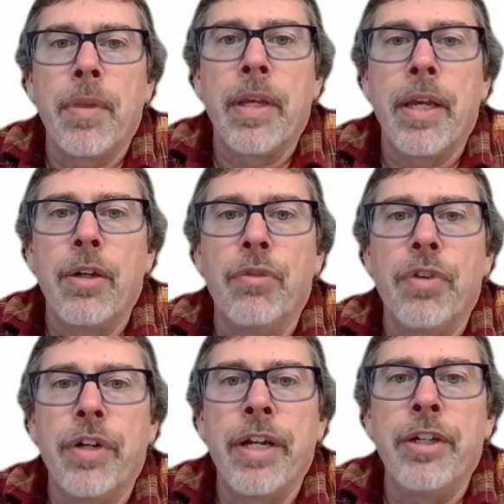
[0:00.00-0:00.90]
Okay, don't
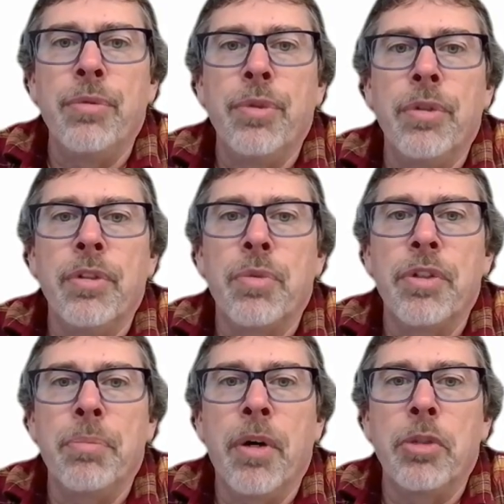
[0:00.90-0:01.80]
forget your rules.
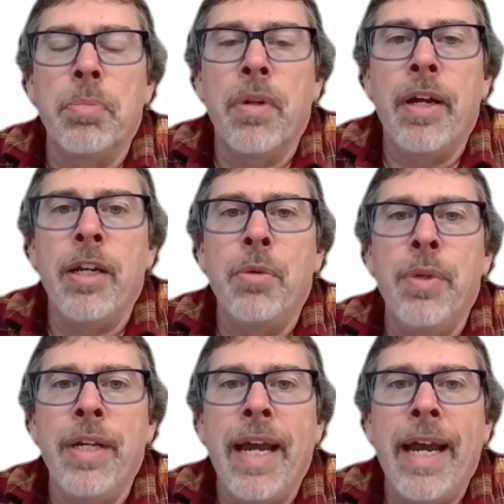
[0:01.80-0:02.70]
When multiplying,
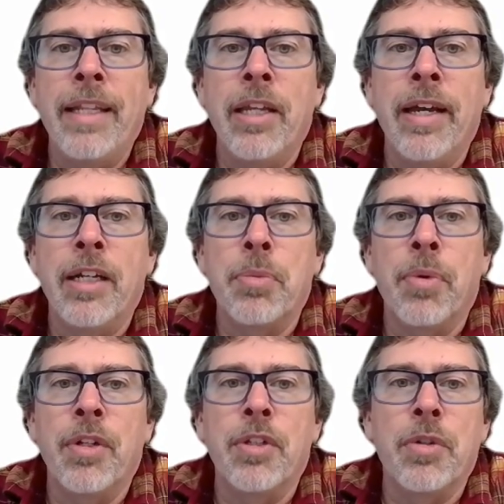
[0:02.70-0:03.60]
we add the
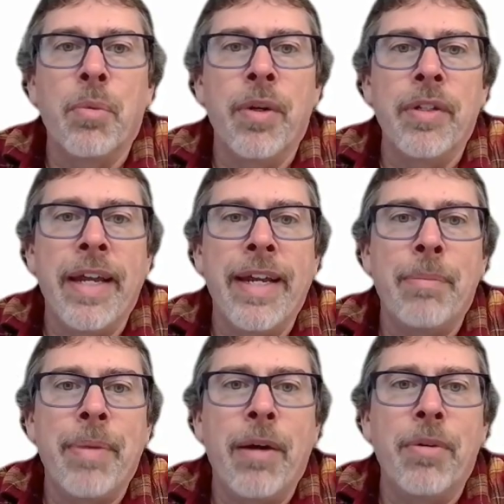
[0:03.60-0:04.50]
exponents. When
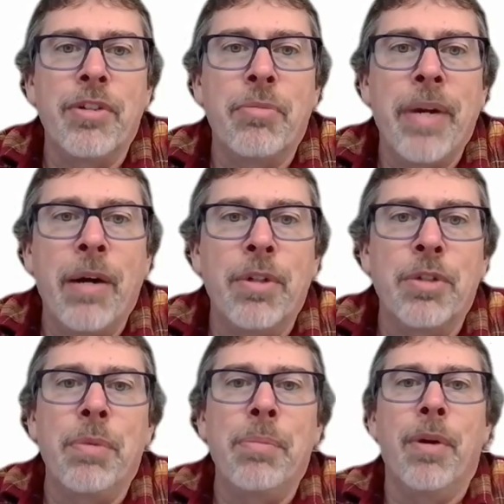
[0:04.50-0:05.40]
taking powers of powers,
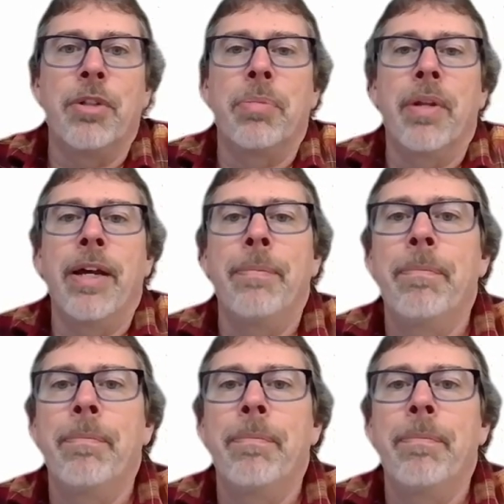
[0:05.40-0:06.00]
we multiply.